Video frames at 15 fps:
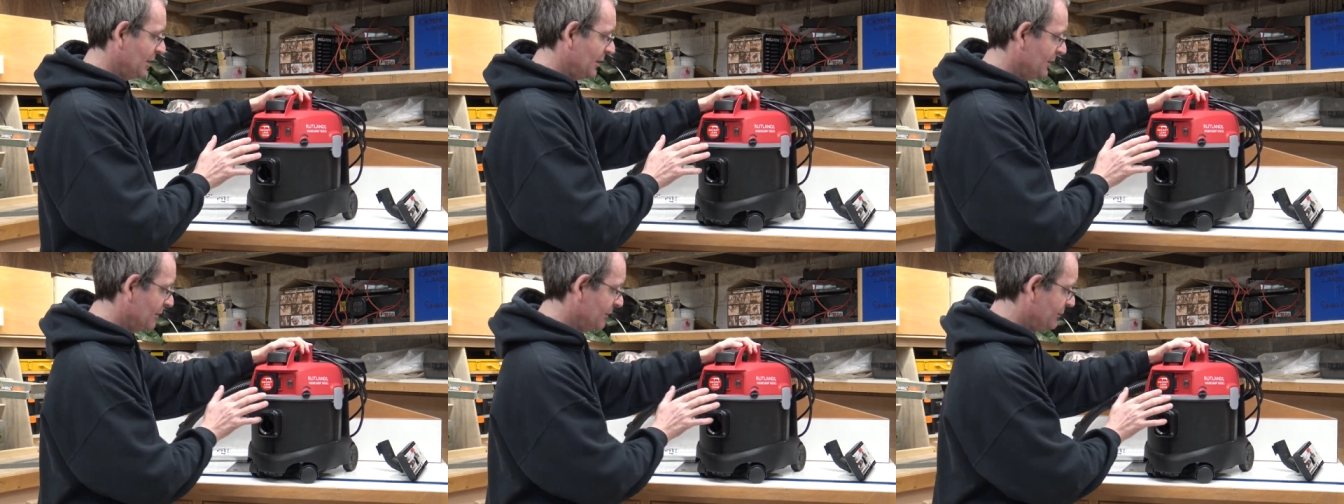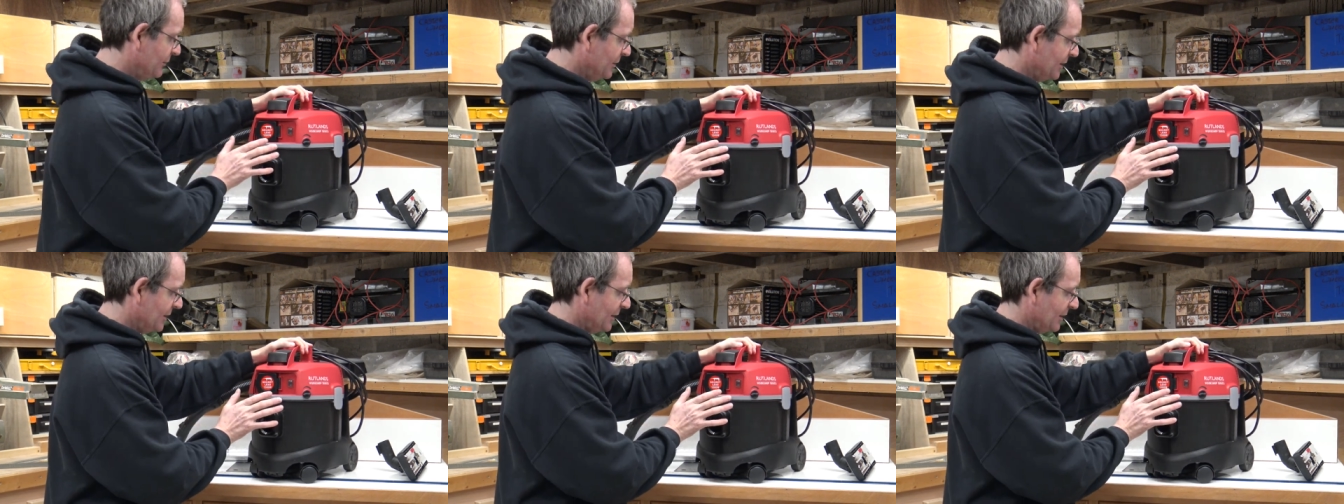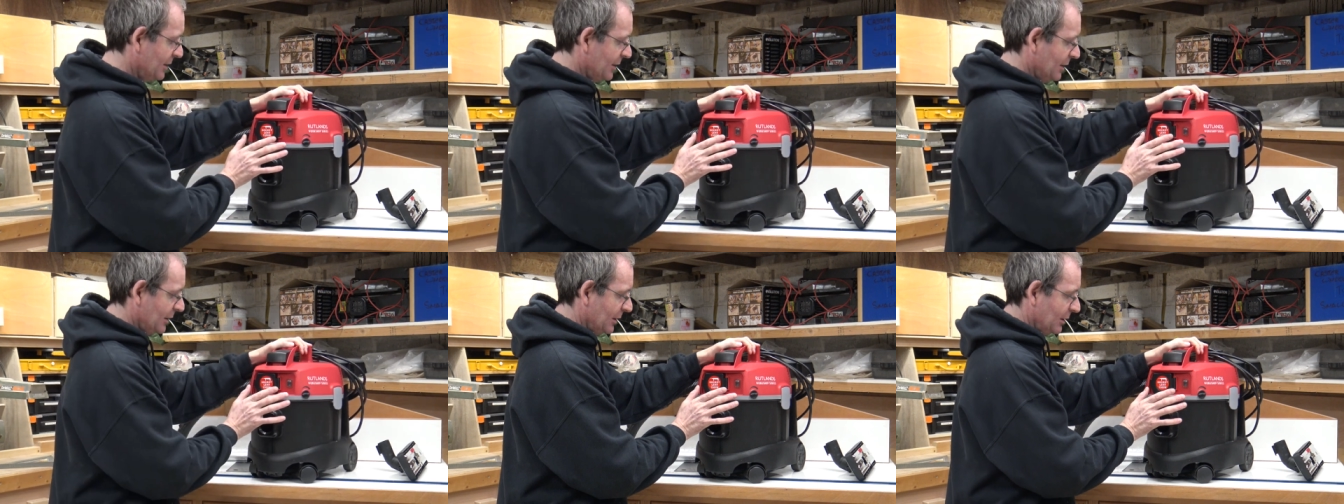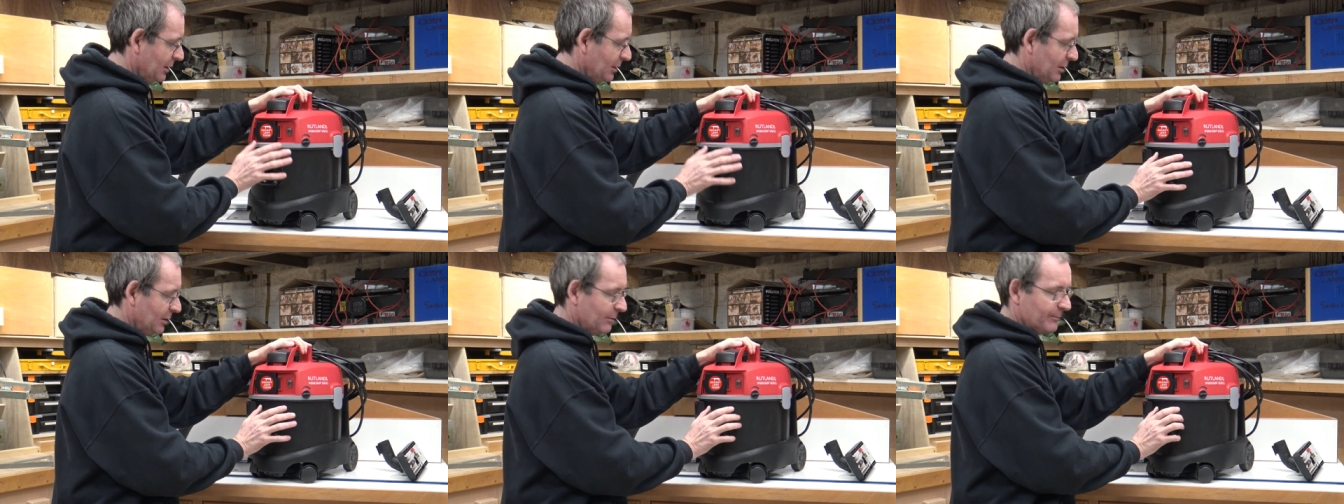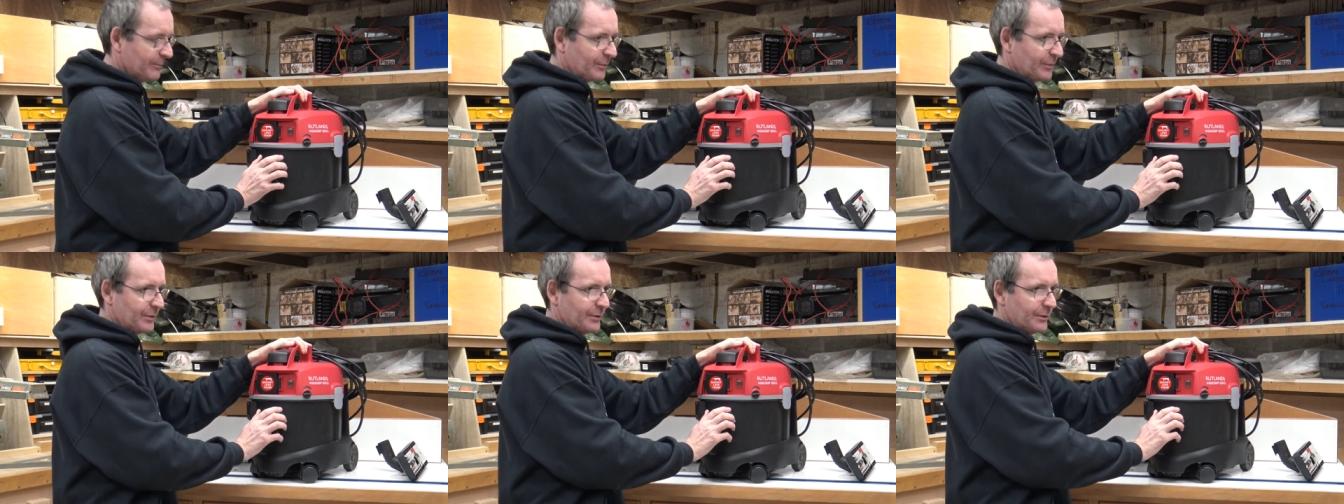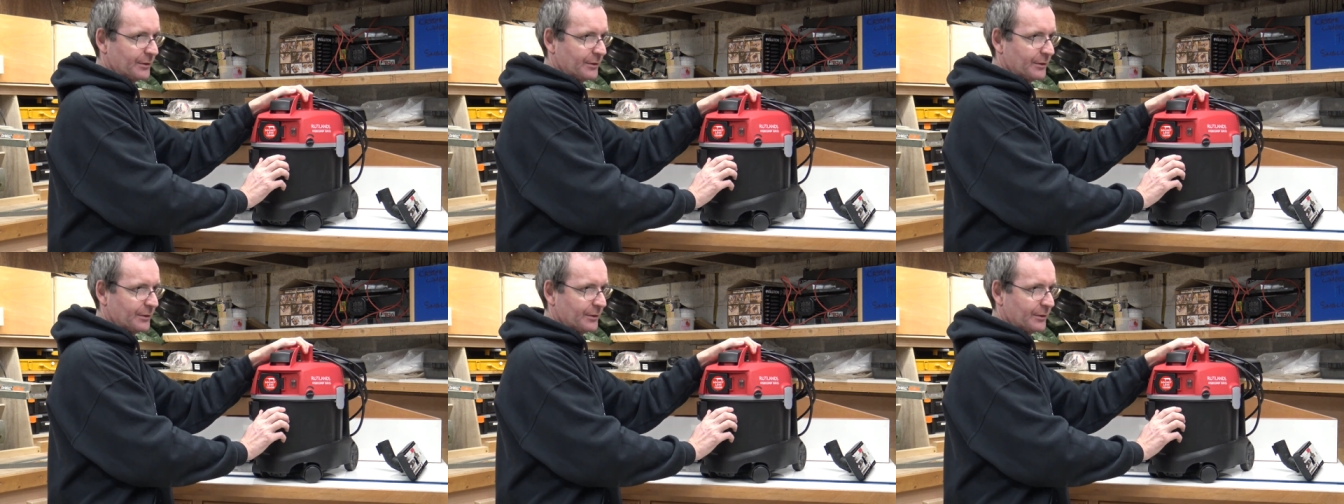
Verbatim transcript: is the um,